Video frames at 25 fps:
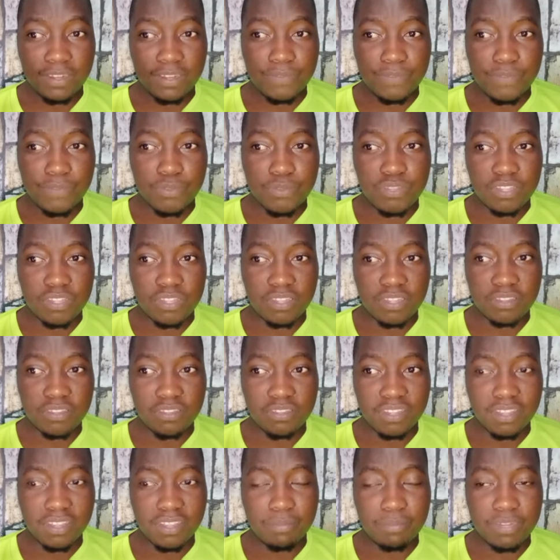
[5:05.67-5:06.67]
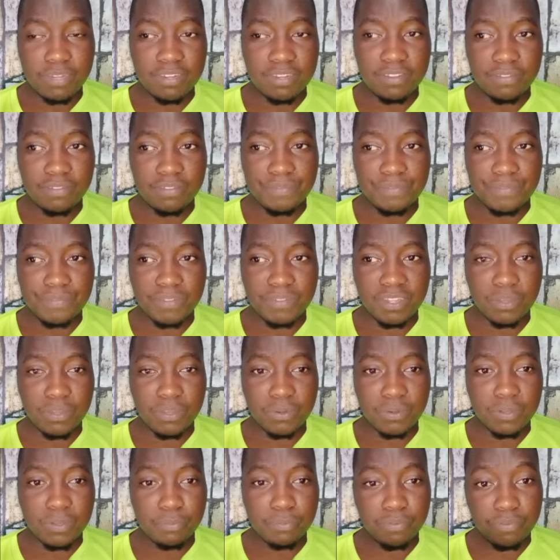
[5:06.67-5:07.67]
in the future i believe
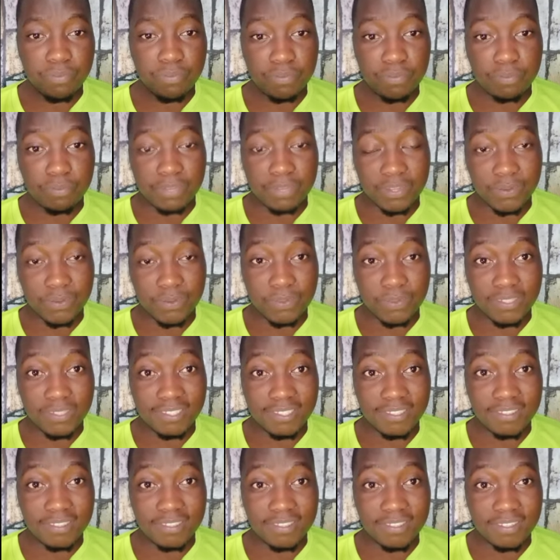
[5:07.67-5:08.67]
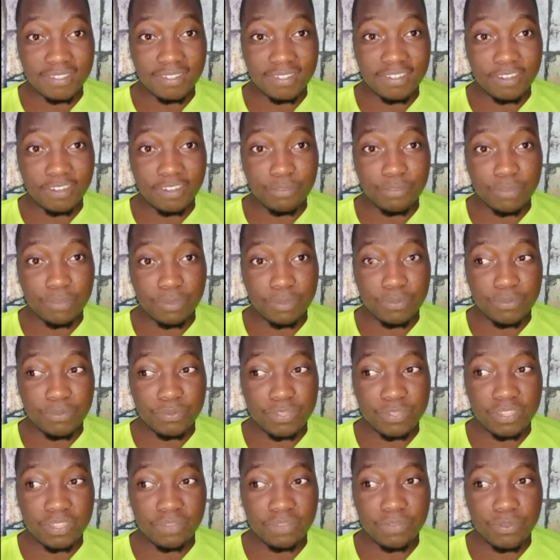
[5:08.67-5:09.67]
i'll improve on my content and i'll be able
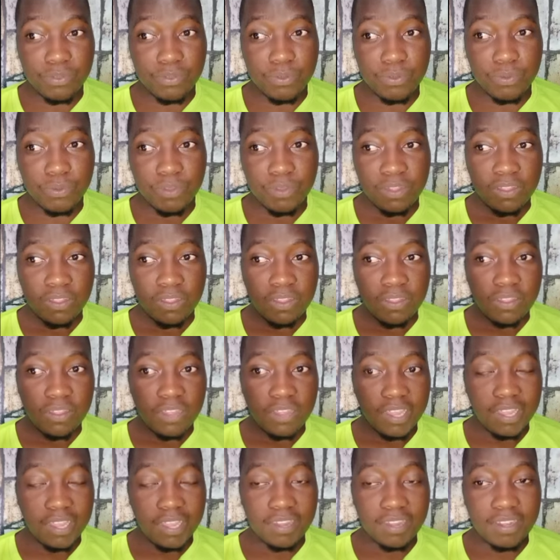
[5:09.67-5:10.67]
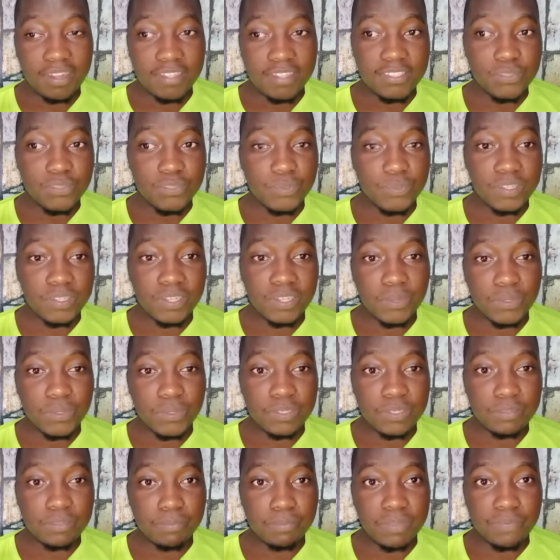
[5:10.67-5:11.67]
to give you highlights
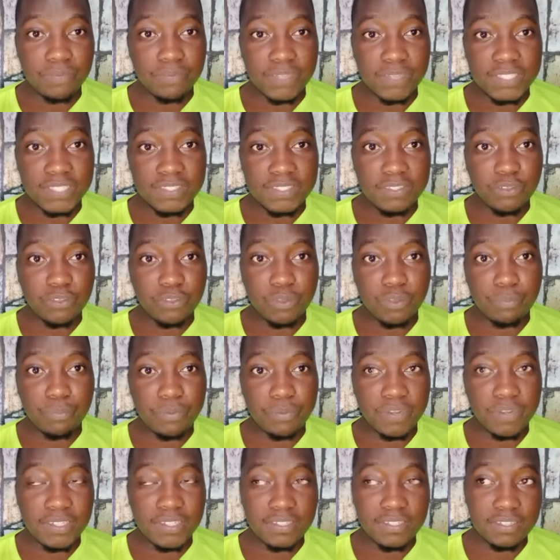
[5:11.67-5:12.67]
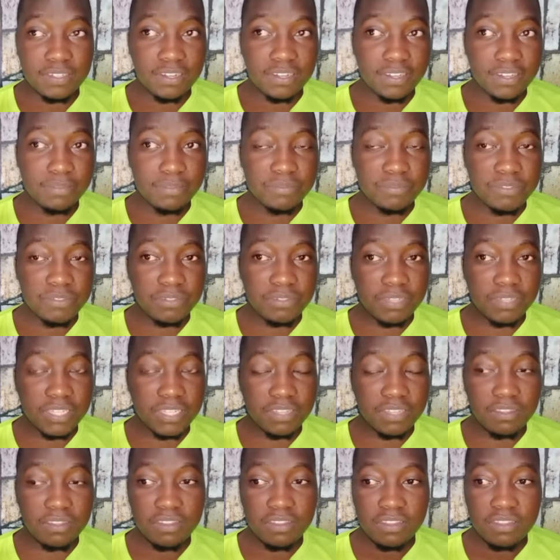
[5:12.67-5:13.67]
without me facing copyright claims
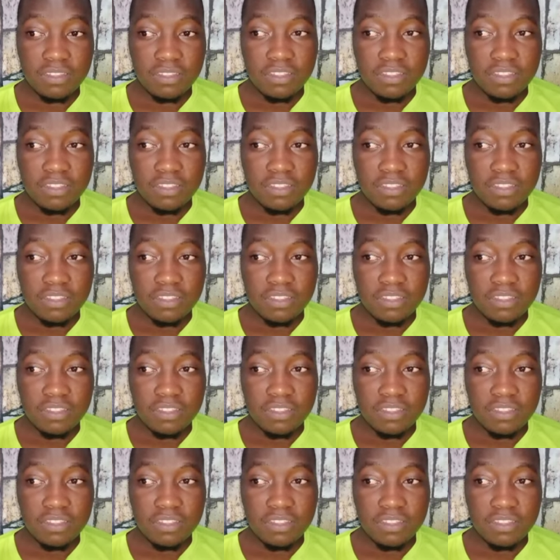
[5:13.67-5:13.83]
okay